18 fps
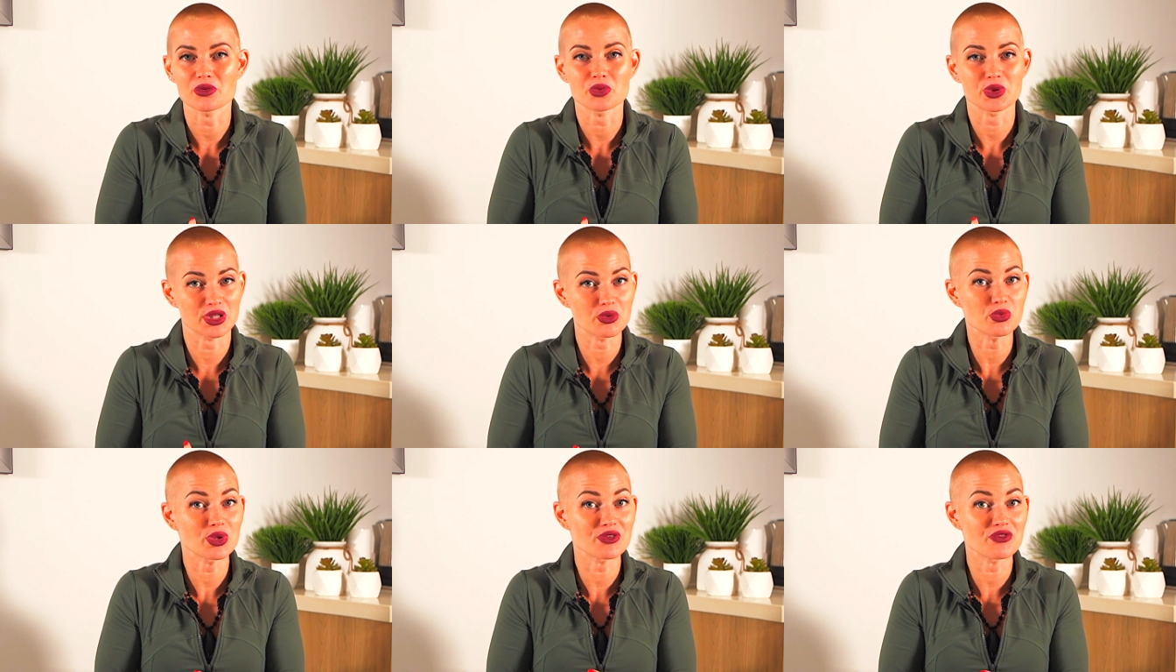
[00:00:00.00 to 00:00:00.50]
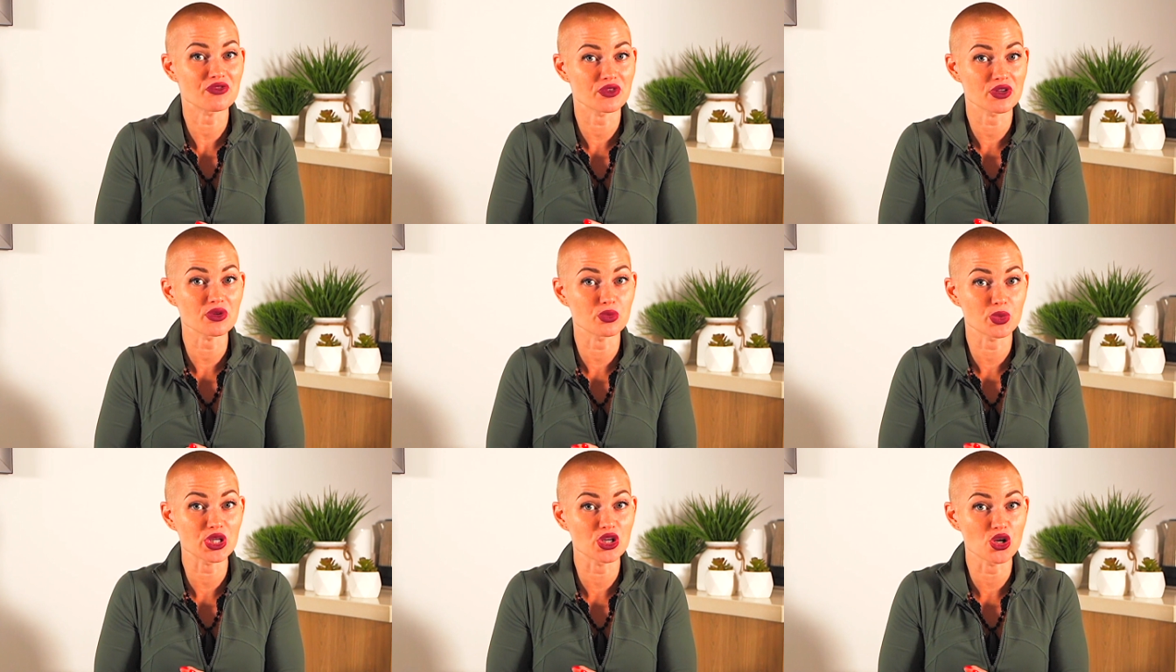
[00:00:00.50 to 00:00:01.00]
We, we
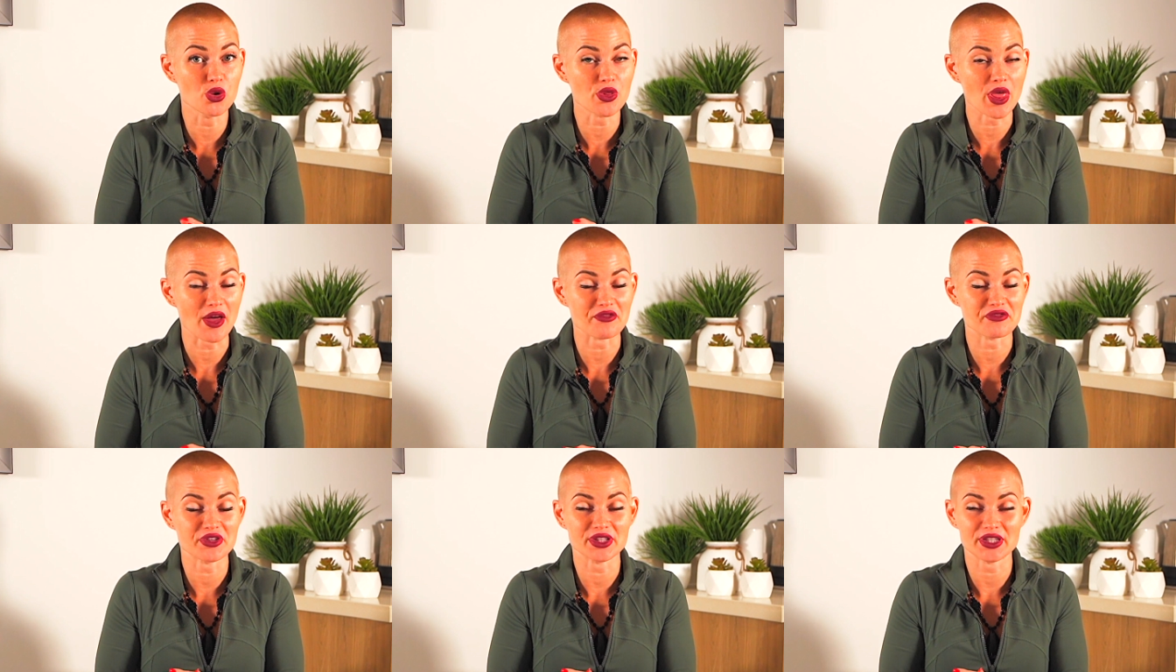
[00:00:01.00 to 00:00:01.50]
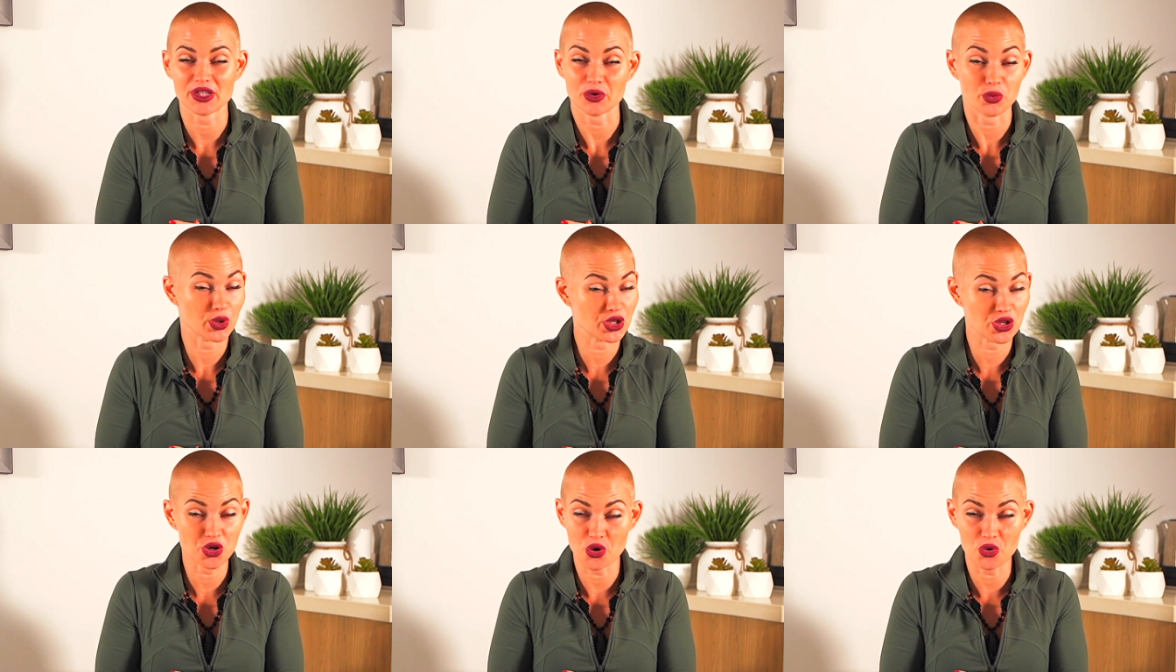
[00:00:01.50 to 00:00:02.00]
feel we know that feeling.
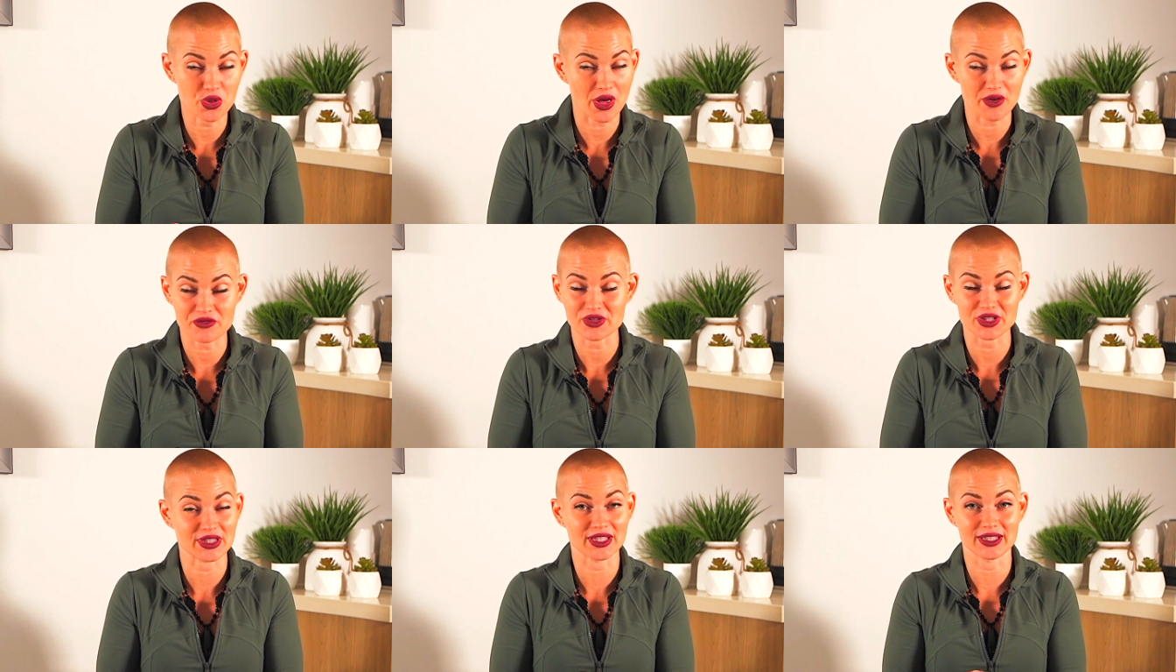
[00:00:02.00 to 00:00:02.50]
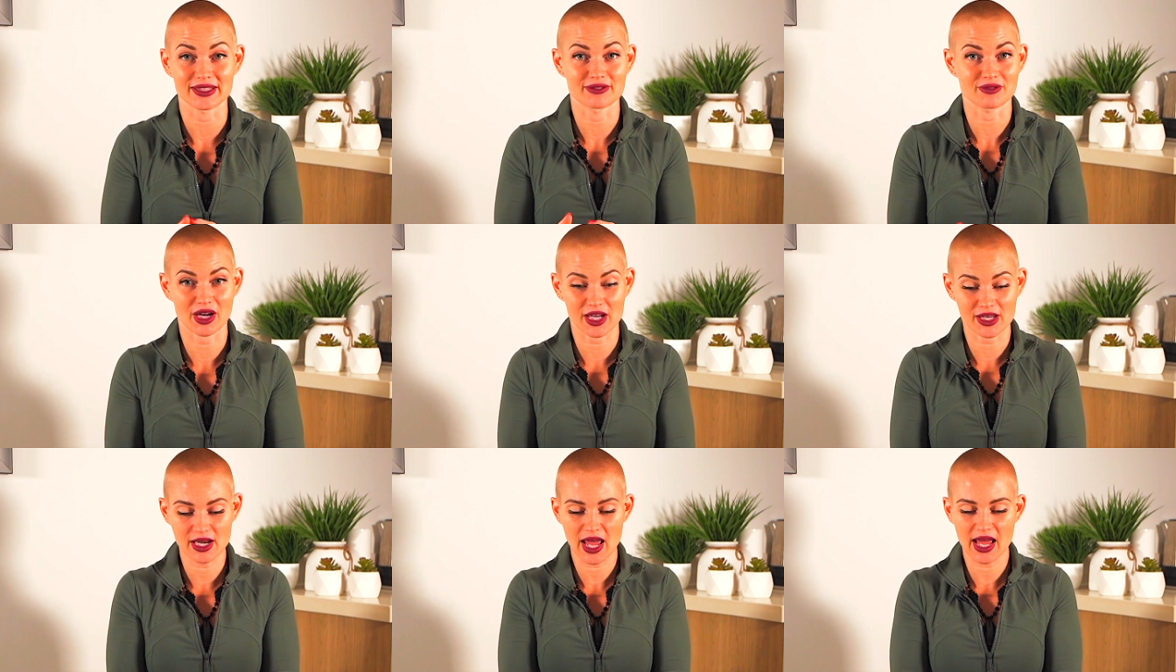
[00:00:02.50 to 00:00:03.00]
We know that feeling, right?